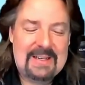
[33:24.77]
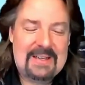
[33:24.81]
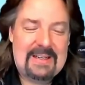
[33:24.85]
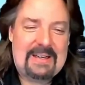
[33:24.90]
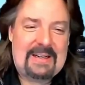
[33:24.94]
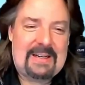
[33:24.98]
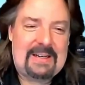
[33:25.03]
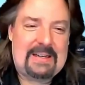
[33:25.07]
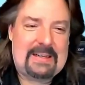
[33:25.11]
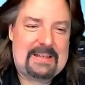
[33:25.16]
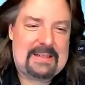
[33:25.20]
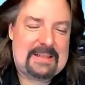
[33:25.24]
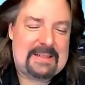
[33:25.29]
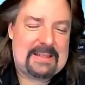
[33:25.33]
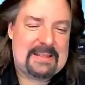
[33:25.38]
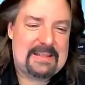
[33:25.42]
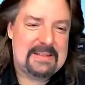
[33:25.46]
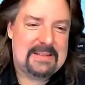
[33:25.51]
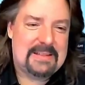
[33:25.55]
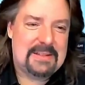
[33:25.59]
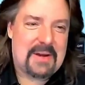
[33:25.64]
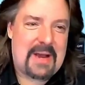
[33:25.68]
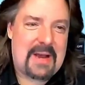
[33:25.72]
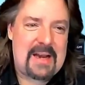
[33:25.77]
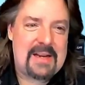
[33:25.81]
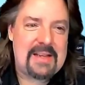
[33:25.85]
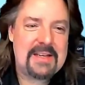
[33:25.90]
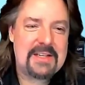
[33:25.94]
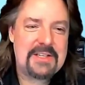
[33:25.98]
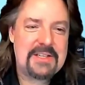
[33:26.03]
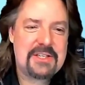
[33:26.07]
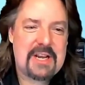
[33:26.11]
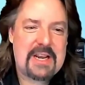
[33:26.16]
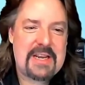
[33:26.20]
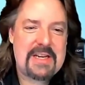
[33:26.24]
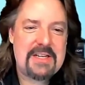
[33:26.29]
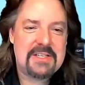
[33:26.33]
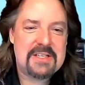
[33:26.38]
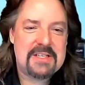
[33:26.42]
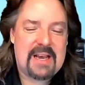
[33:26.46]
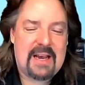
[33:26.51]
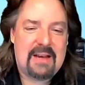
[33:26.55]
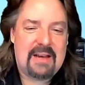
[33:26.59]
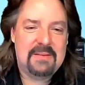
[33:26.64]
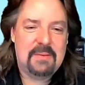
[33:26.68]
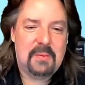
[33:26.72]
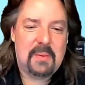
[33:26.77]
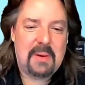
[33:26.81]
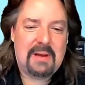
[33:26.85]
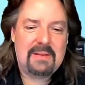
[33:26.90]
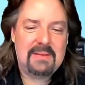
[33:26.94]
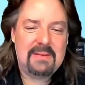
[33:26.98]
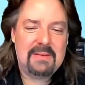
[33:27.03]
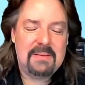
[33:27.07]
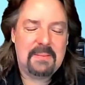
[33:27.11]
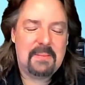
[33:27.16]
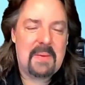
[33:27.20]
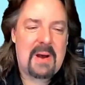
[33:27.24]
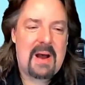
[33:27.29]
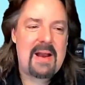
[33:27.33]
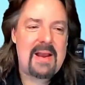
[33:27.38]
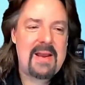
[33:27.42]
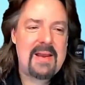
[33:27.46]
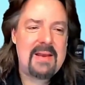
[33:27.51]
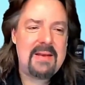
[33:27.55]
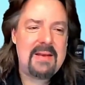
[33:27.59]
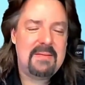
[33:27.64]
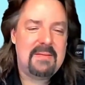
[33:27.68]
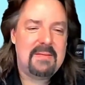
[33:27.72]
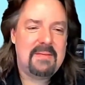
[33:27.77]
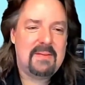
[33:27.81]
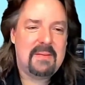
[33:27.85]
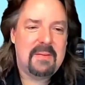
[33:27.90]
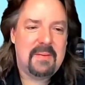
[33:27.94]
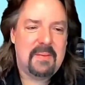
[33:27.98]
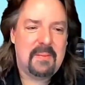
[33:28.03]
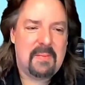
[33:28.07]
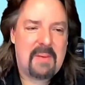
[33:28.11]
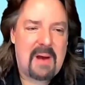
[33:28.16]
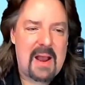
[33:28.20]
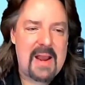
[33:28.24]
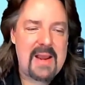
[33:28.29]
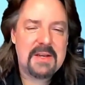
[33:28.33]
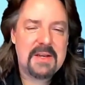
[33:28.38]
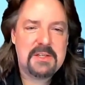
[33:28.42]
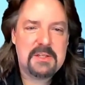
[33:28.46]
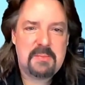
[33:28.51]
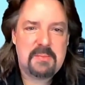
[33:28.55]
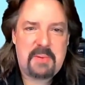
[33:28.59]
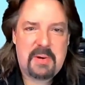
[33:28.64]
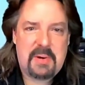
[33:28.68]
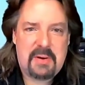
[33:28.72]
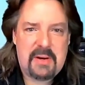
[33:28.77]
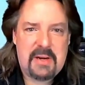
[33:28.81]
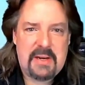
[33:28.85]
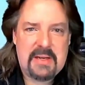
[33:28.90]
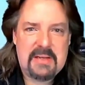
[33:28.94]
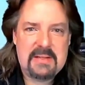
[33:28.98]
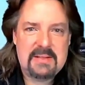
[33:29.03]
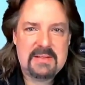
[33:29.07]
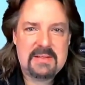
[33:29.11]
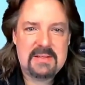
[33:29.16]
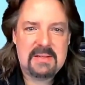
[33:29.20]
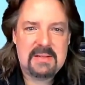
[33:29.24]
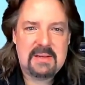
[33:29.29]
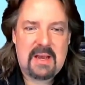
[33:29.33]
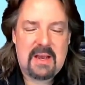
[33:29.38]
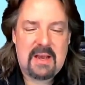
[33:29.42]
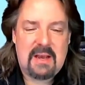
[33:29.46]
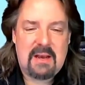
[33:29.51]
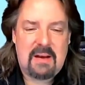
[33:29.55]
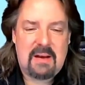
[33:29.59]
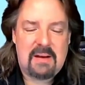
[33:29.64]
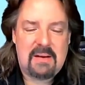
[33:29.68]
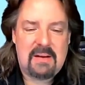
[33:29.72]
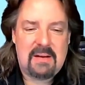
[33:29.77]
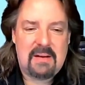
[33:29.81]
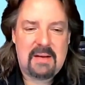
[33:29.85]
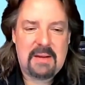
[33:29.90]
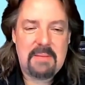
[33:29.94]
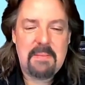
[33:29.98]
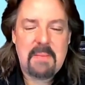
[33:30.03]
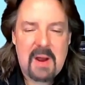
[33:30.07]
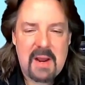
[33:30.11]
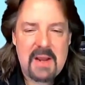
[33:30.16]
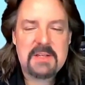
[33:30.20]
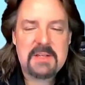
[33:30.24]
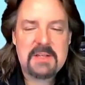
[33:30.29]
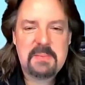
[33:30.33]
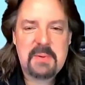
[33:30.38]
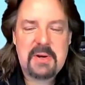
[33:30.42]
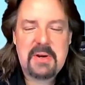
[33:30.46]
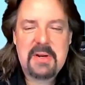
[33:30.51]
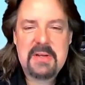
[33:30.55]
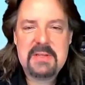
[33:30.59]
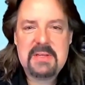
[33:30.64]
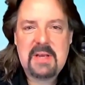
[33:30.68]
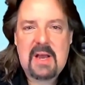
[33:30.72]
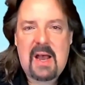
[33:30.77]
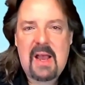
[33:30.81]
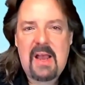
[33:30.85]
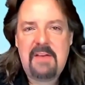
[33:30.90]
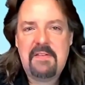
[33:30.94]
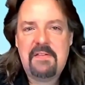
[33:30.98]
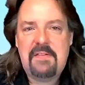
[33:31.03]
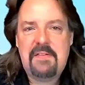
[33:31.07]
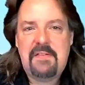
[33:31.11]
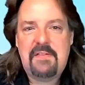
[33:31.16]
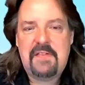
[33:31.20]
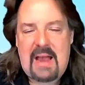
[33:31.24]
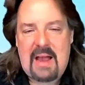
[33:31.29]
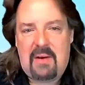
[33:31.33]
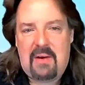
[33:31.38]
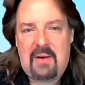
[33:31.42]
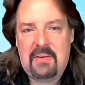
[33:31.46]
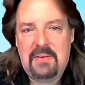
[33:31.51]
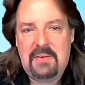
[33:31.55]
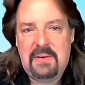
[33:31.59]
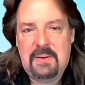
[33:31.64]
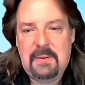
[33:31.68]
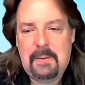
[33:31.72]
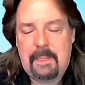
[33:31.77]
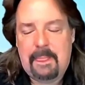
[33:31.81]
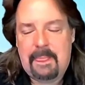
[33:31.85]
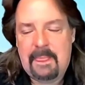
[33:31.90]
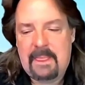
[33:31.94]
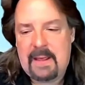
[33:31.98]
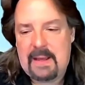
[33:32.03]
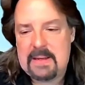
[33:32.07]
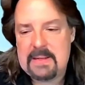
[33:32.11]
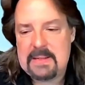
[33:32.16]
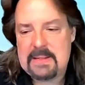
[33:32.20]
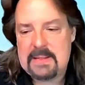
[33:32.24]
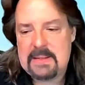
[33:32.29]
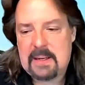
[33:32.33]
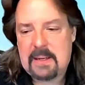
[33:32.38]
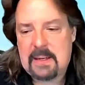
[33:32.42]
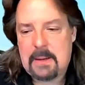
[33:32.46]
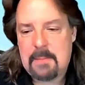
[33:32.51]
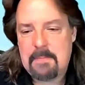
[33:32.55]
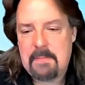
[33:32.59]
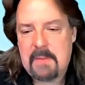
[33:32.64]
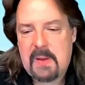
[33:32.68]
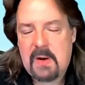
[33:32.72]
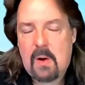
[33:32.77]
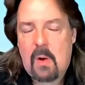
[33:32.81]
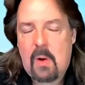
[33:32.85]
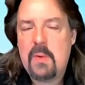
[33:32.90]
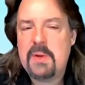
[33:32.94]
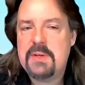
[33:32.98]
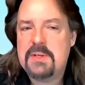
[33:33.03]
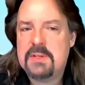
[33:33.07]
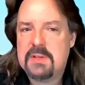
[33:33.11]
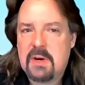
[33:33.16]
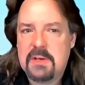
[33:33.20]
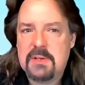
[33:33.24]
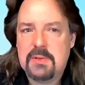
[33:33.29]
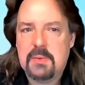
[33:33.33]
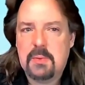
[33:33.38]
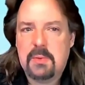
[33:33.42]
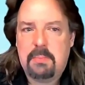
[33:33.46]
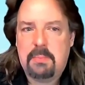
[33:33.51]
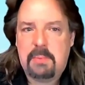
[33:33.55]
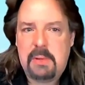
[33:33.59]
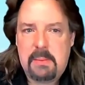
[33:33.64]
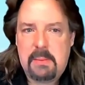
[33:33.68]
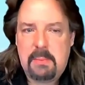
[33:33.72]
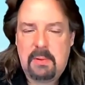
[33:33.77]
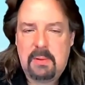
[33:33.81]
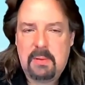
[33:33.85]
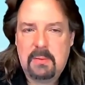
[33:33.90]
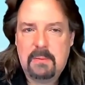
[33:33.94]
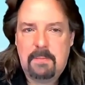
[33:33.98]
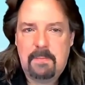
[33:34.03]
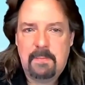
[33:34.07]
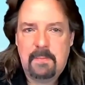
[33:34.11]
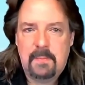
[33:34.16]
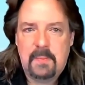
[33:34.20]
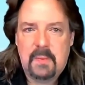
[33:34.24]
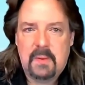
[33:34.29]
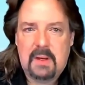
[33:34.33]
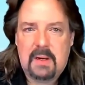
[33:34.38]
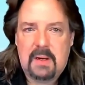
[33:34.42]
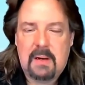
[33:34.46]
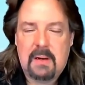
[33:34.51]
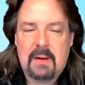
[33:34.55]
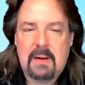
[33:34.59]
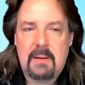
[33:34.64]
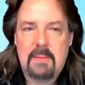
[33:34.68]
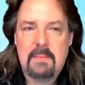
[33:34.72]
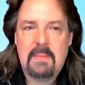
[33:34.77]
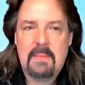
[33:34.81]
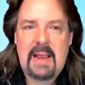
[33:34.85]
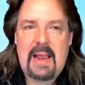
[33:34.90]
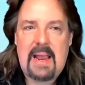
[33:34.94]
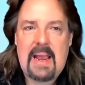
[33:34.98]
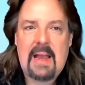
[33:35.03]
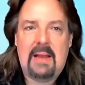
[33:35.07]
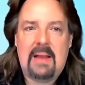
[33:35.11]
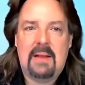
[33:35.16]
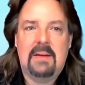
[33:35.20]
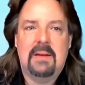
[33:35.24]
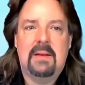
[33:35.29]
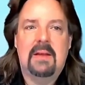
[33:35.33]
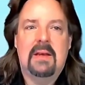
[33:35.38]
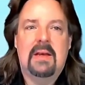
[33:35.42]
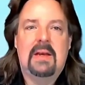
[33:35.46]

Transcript: Uh, so how do you change that? Well, my my experience, uh, in my experience, I have found that um, it always starts with people. Um, and